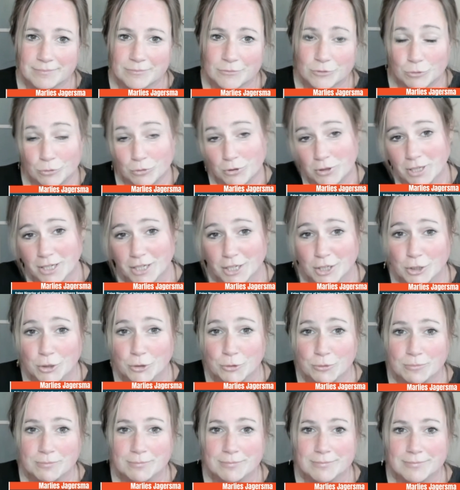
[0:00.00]
So thank
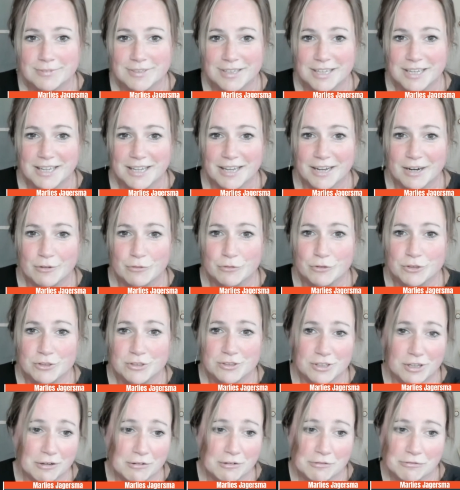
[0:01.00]
you. Take care of
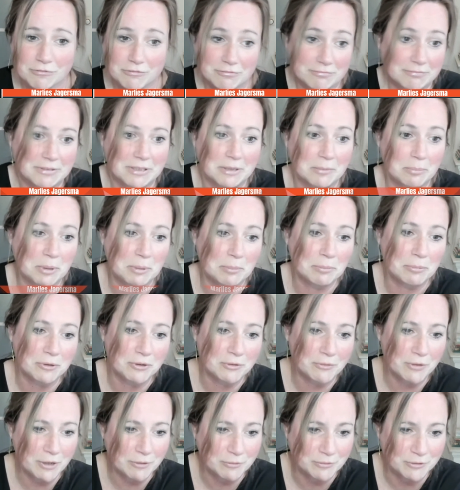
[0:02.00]
yourself and the people
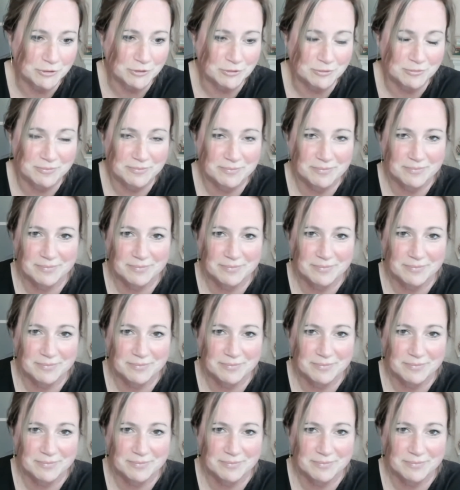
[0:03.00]
around you.